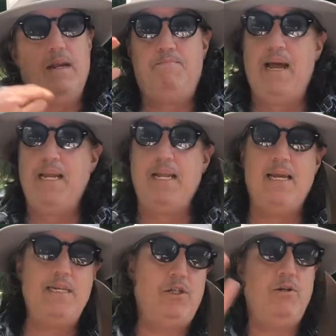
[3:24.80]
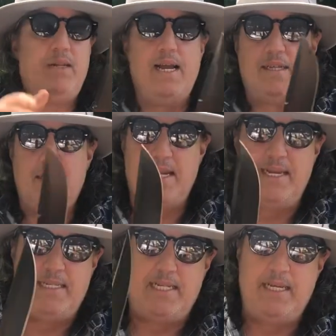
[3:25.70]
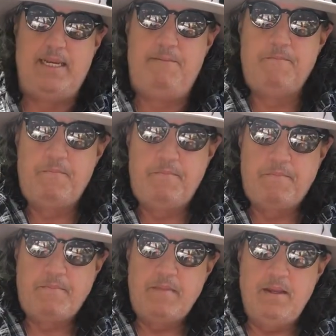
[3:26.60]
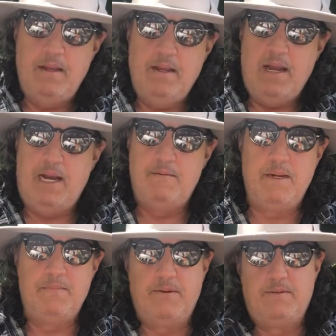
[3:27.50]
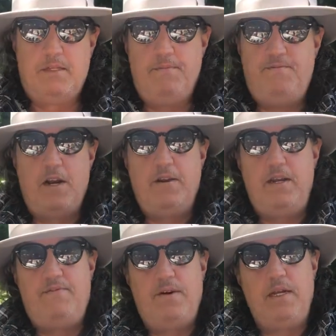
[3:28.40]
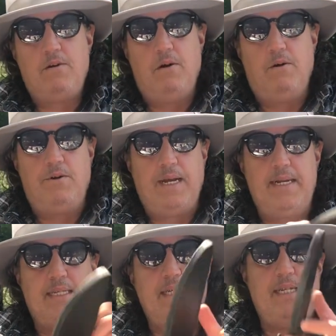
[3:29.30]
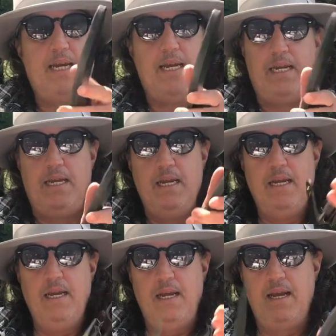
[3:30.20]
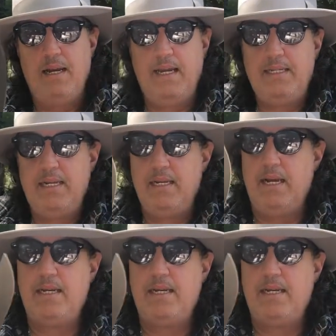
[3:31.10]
back in like 2019, I remember it was a very, very cold, icy day, and I did like